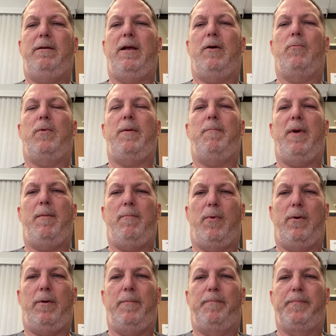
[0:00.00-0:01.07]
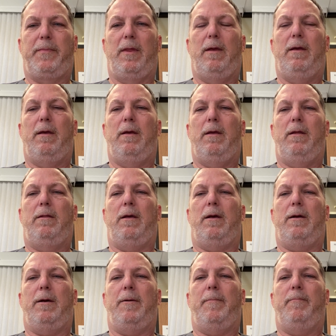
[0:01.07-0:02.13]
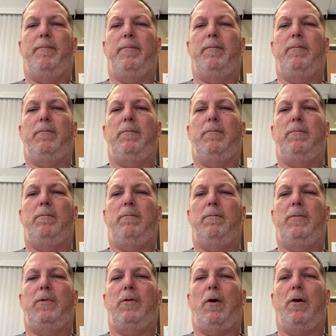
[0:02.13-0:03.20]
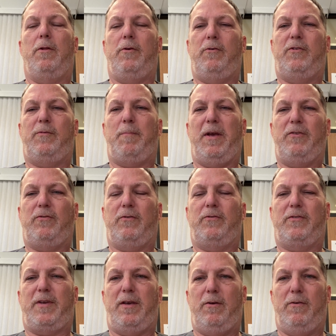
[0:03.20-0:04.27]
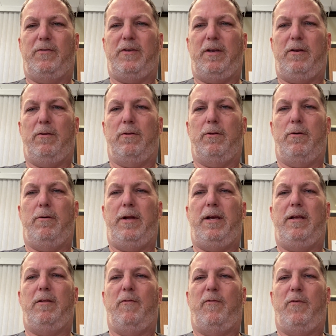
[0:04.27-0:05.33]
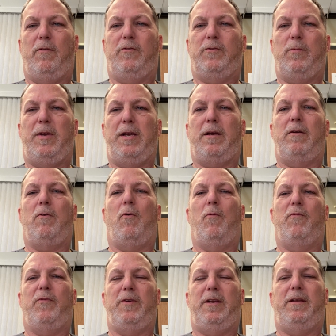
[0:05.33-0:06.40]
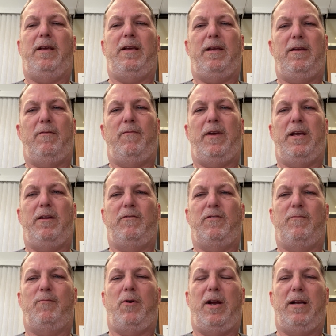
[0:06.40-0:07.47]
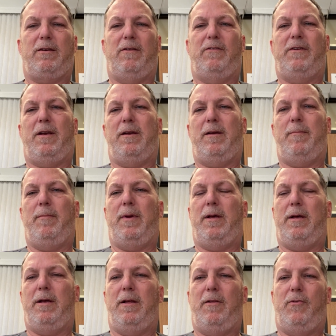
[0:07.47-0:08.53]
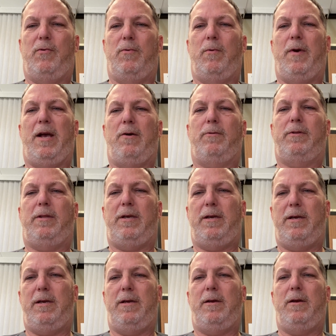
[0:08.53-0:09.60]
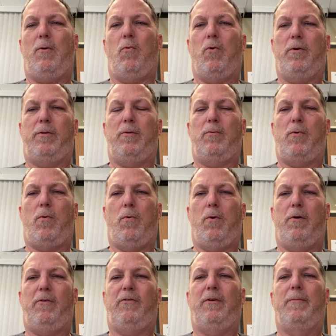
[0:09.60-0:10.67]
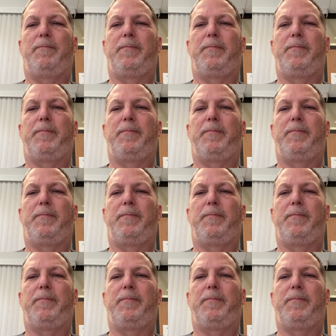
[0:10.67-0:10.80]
Now remember, all those special skills that you're learning in the first week and hopefully taking advantage of practice time throughout the ortho course,